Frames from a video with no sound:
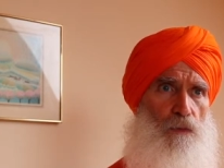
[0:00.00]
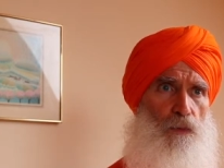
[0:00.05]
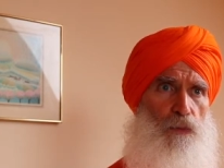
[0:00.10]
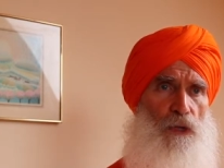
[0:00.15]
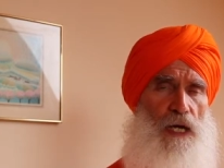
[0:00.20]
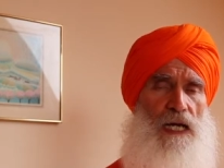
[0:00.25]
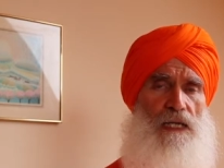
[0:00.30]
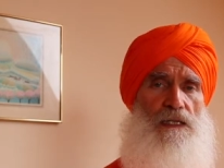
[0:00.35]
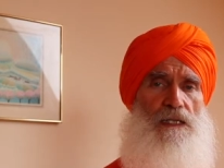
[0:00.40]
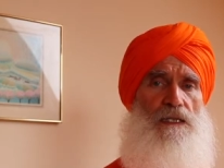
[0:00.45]

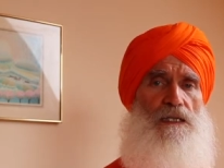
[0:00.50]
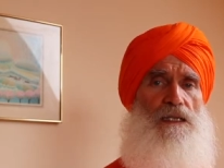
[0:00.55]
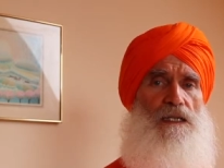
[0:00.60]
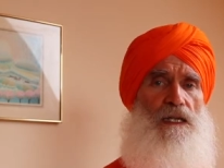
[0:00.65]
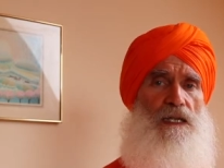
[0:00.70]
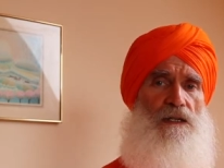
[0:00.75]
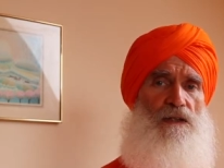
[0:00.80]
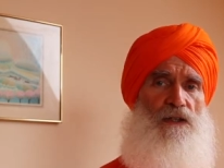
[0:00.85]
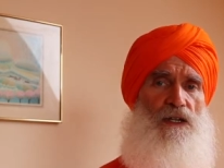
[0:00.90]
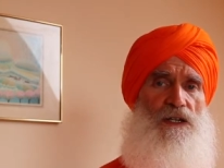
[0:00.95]
practice
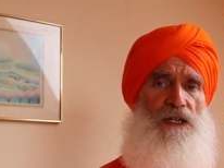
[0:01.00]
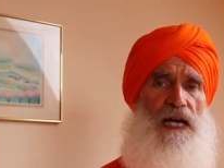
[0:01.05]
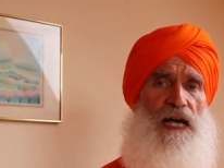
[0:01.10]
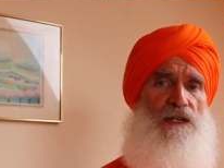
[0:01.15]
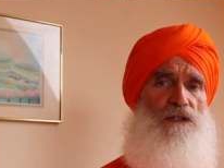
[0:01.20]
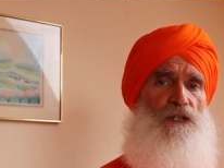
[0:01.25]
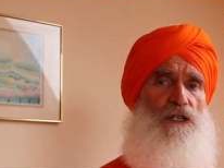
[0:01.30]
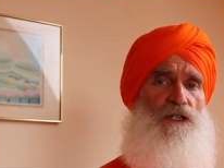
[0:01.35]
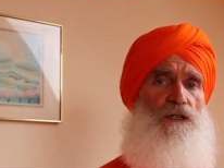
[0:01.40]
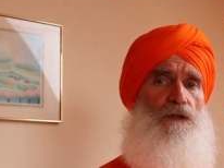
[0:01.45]
in
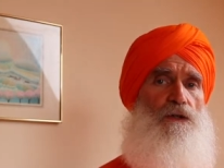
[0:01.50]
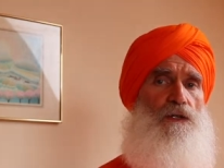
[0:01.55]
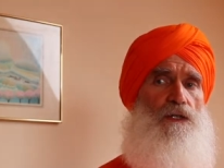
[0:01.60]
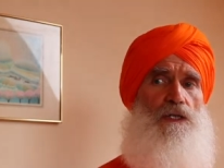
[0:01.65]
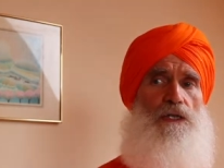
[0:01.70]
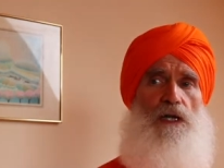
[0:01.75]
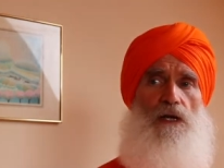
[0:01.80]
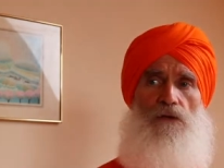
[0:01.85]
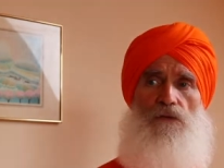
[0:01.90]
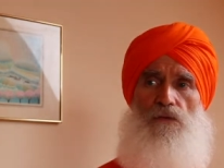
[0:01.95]
detaching
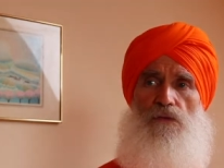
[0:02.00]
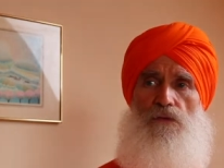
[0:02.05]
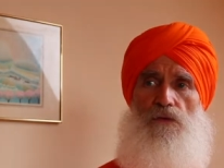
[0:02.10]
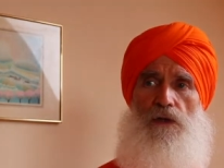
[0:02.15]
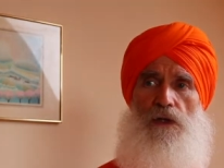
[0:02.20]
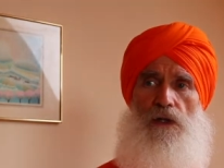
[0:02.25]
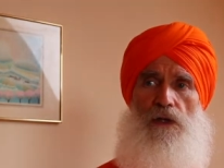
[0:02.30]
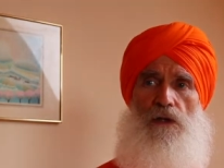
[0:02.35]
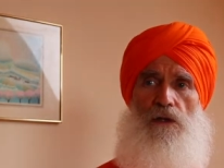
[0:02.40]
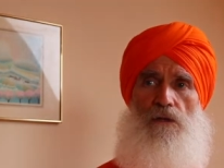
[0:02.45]
yourself
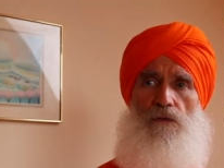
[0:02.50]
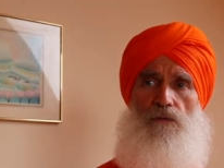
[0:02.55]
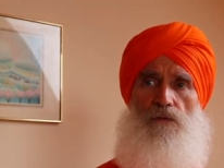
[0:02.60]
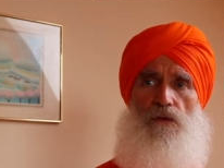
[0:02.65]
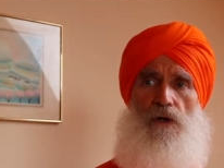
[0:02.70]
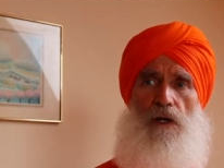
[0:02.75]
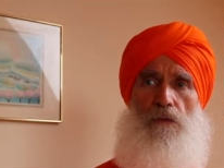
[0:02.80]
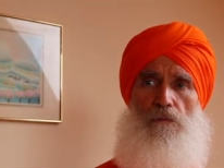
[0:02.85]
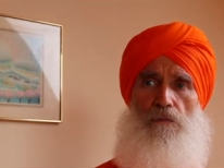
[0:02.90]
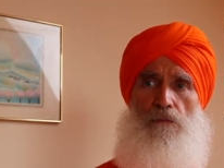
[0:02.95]

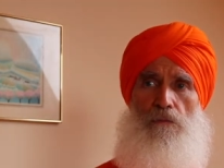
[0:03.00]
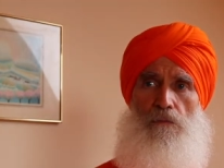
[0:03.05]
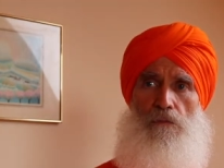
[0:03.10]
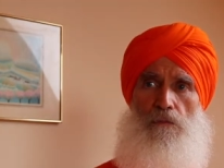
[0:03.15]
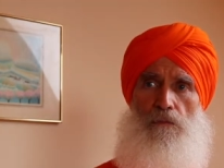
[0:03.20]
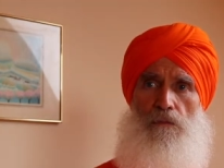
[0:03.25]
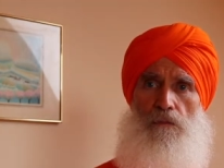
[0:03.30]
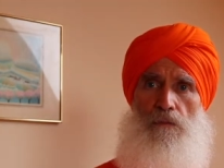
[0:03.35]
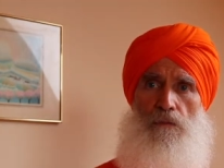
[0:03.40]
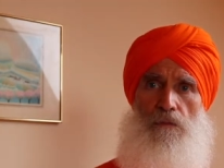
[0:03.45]
from